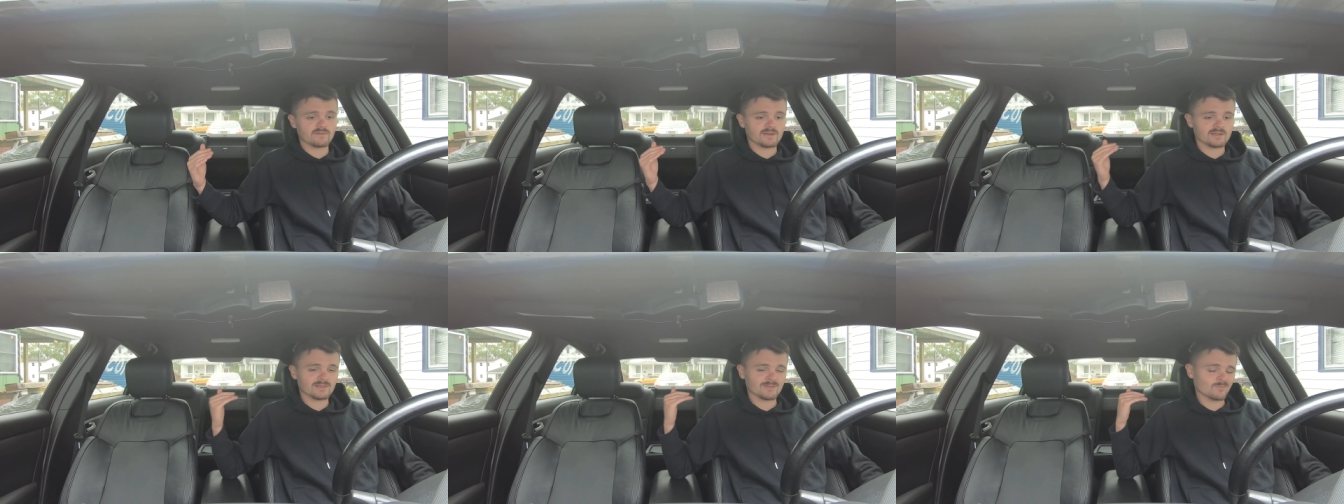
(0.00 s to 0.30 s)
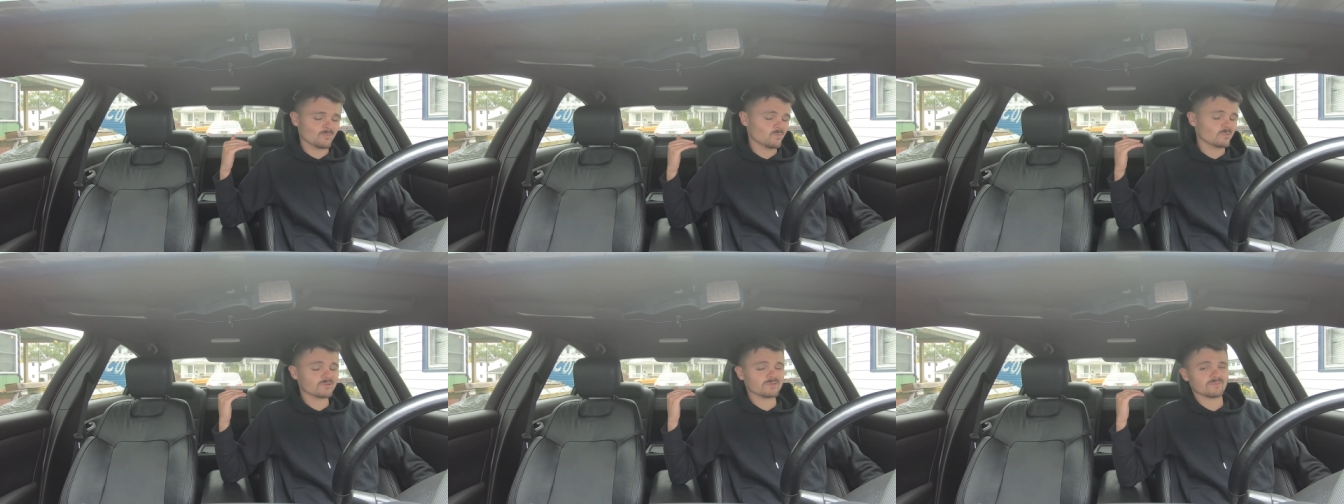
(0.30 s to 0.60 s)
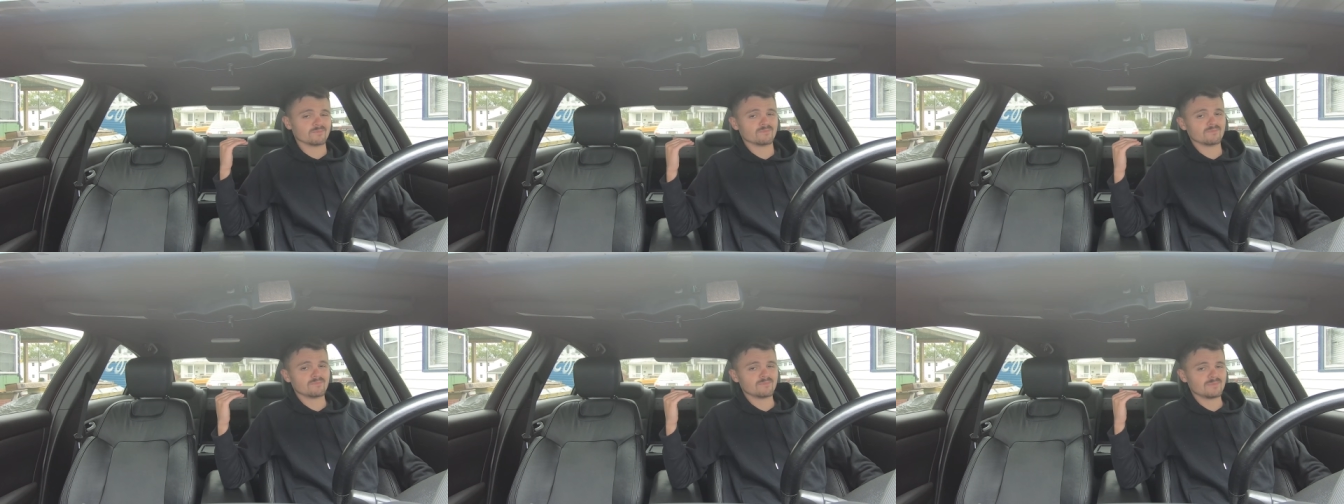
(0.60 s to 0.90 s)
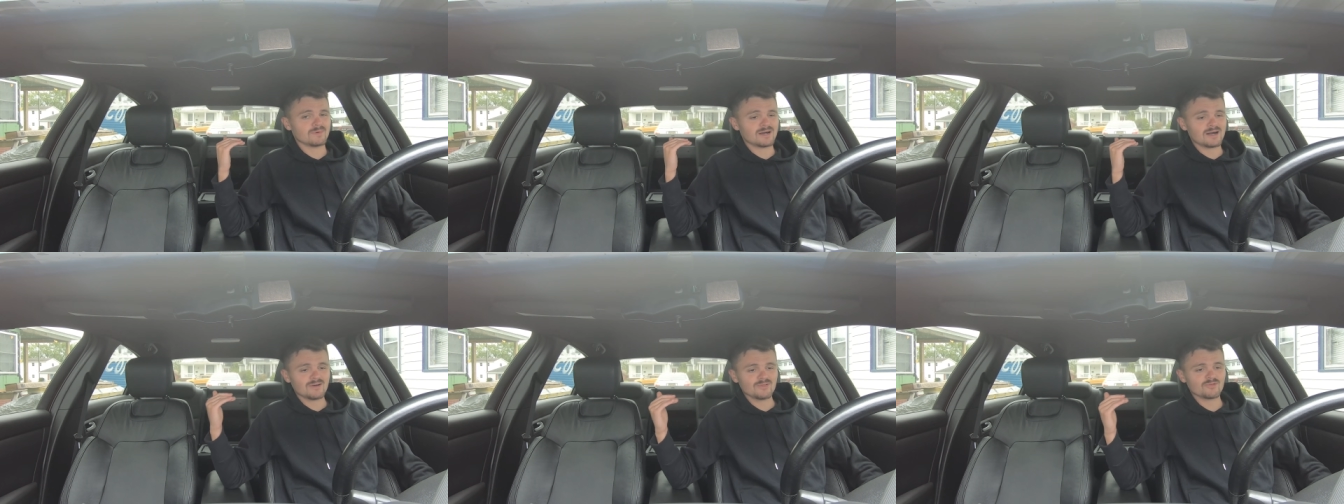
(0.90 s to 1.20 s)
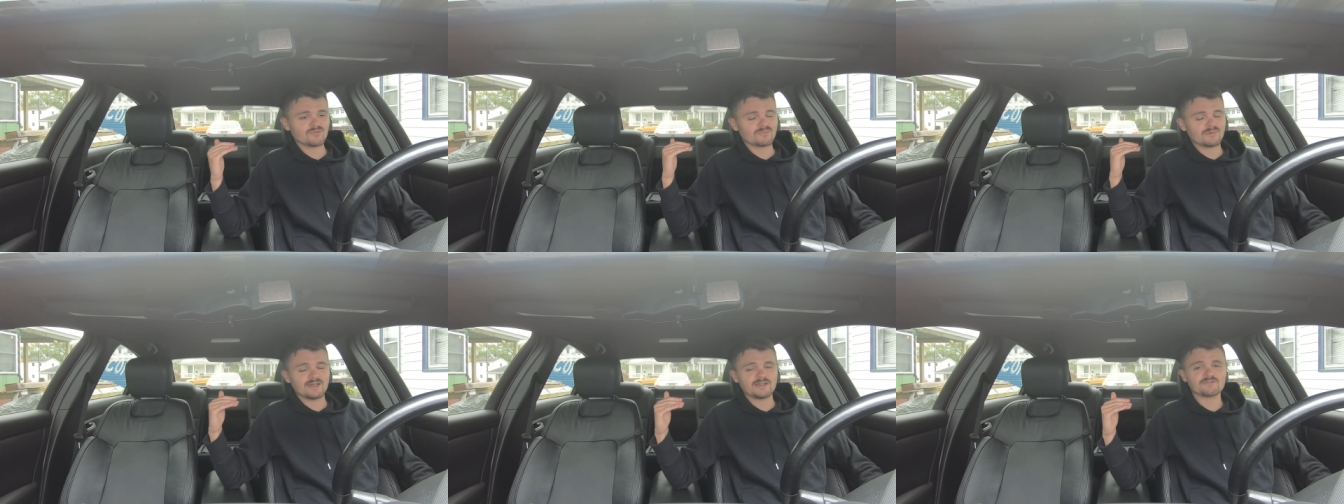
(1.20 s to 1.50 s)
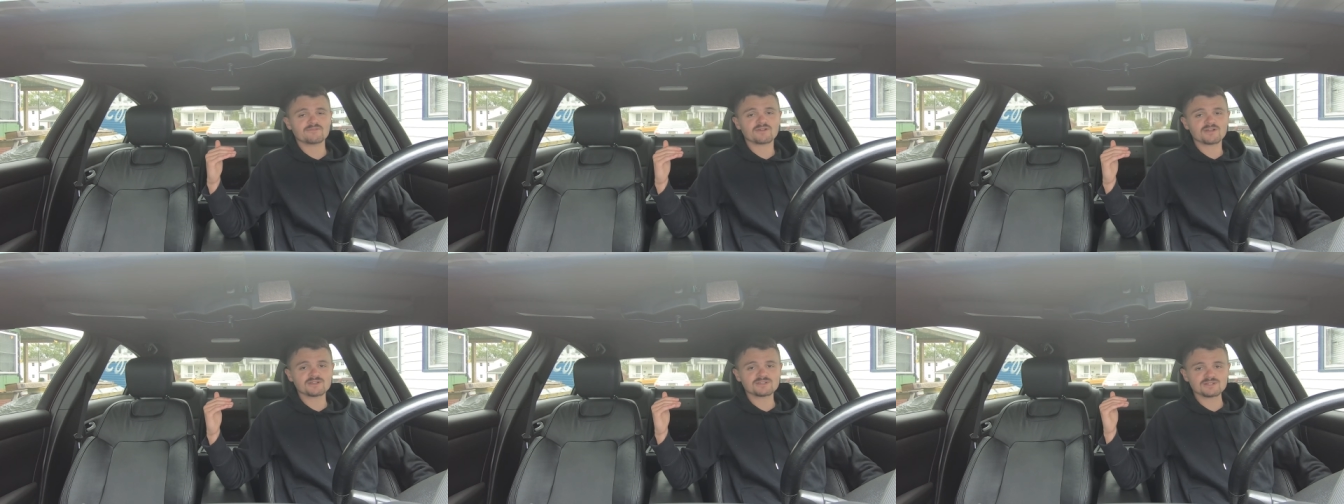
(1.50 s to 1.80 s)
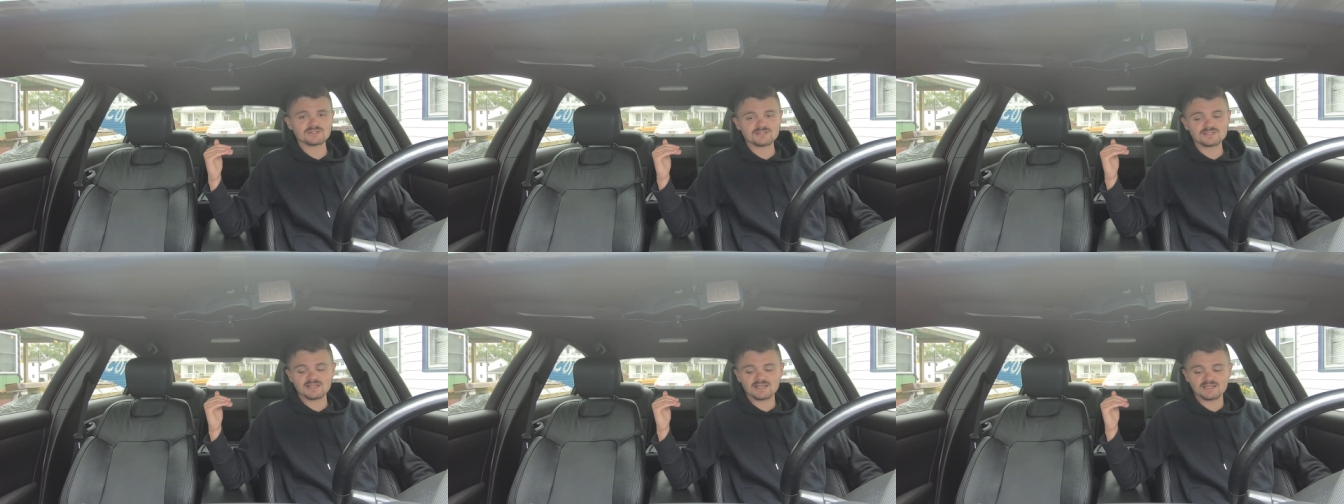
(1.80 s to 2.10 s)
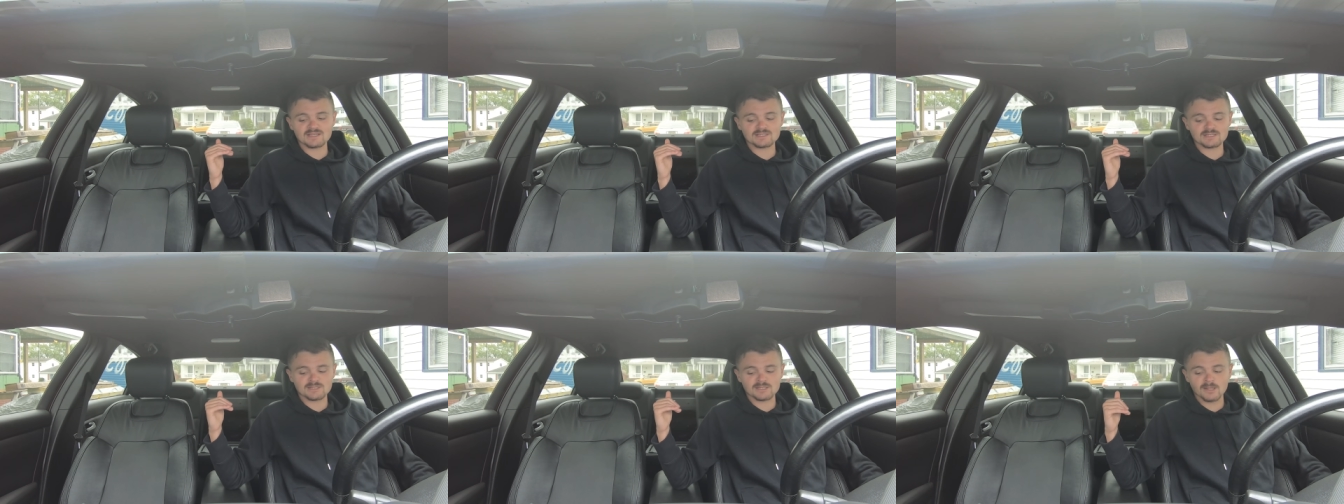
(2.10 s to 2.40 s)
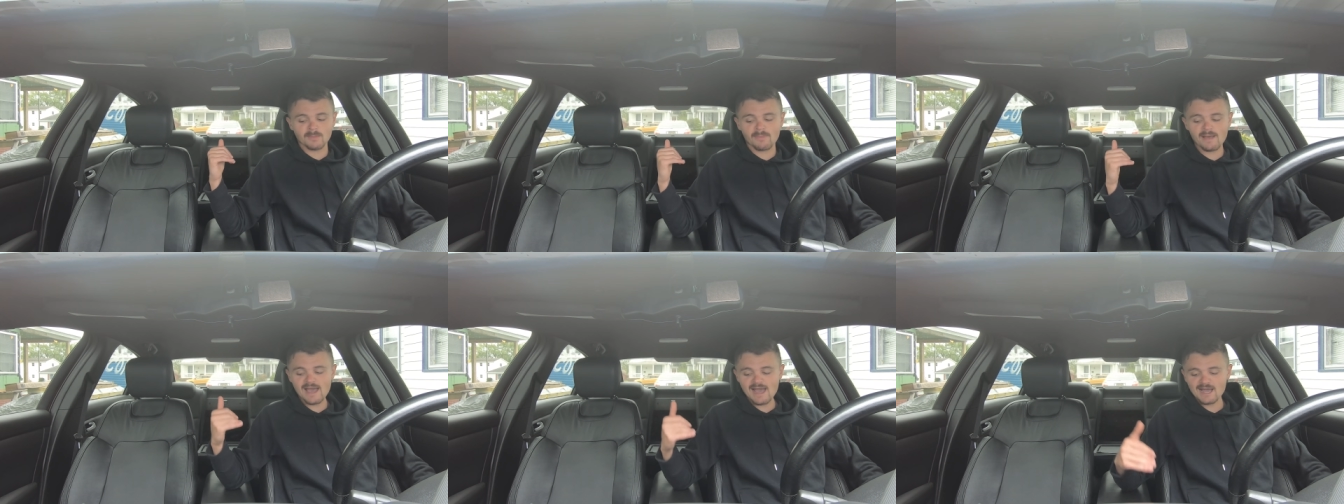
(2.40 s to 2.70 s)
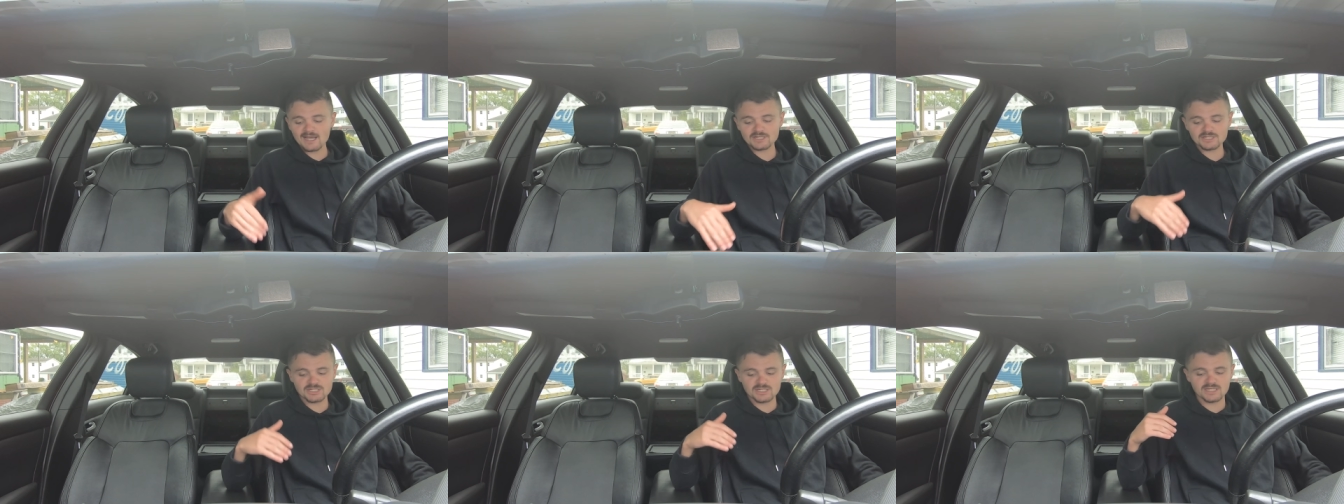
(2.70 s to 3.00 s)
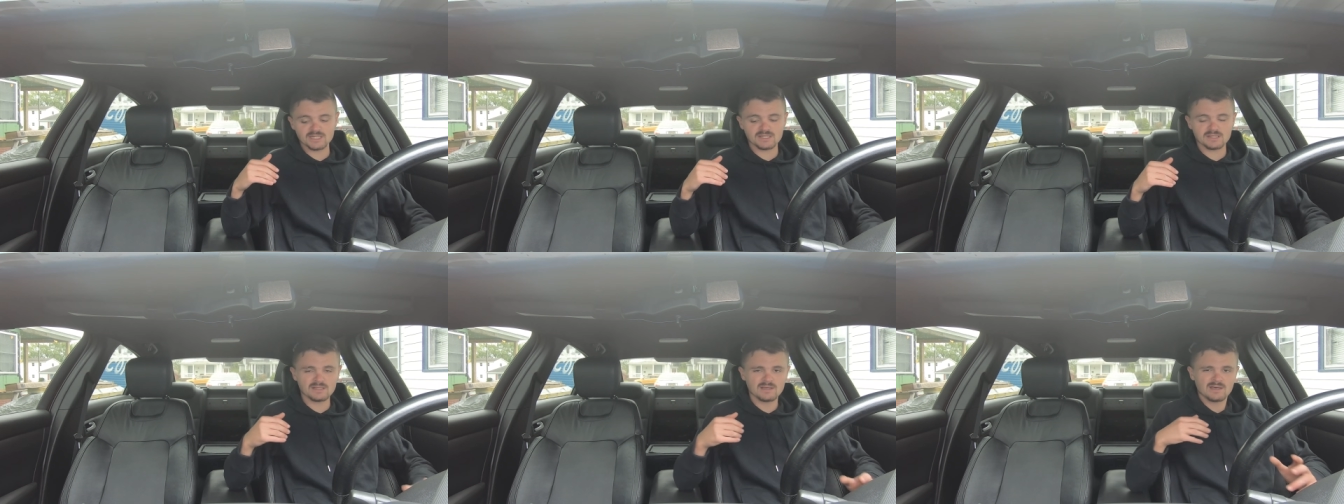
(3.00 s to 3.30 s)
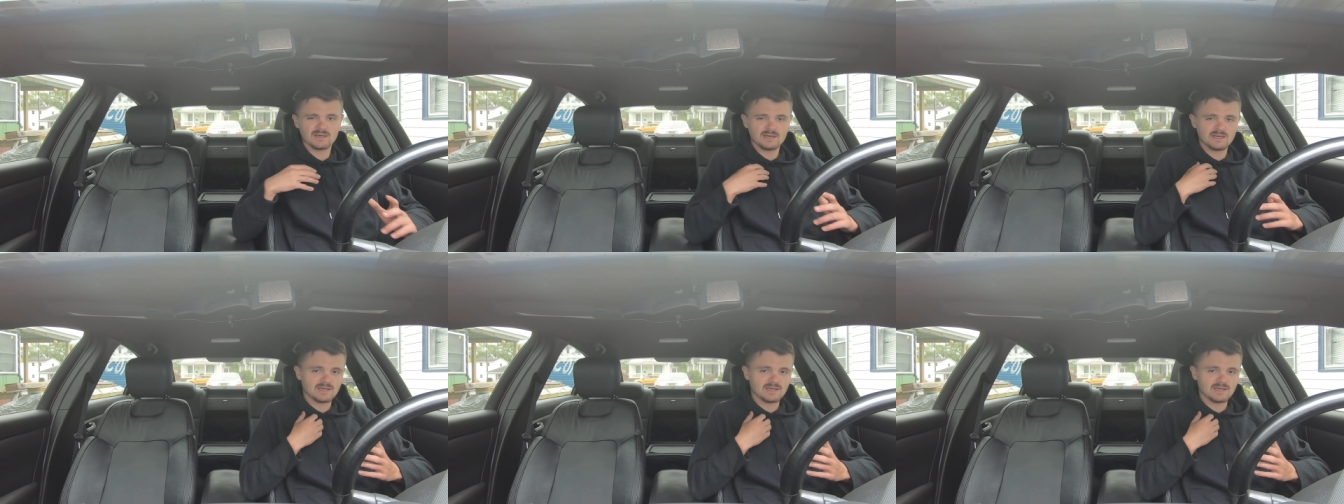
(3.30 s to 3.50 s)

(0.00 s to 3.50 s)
like one of the other main reasons is the passion,